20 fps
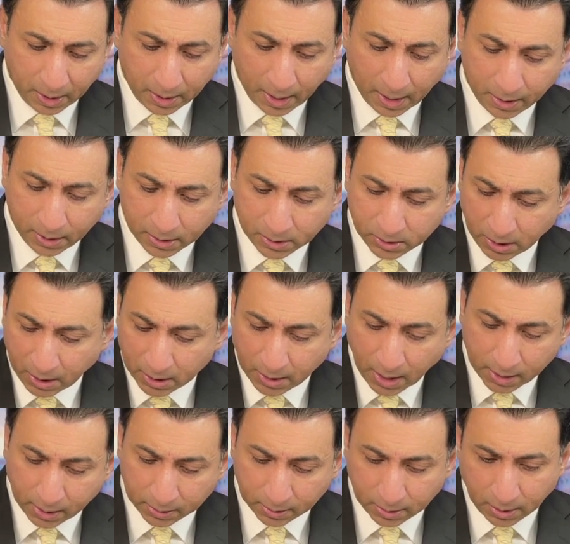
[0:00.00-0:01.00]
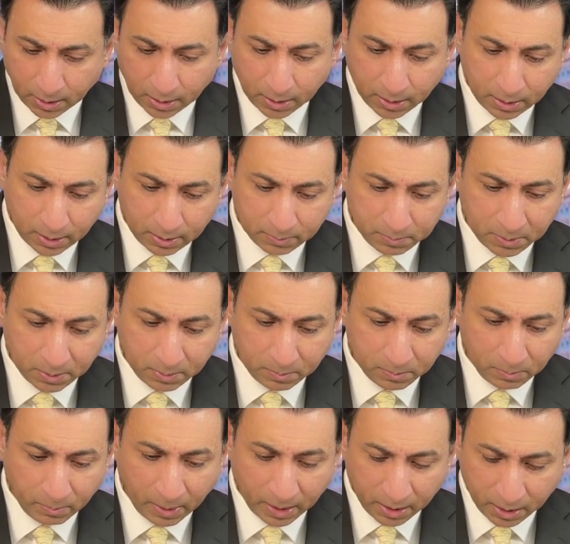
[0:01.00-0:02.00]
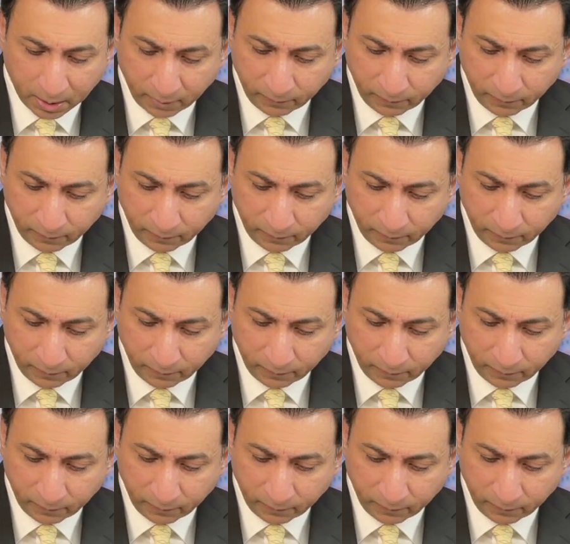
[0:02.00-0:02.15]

and I can say that many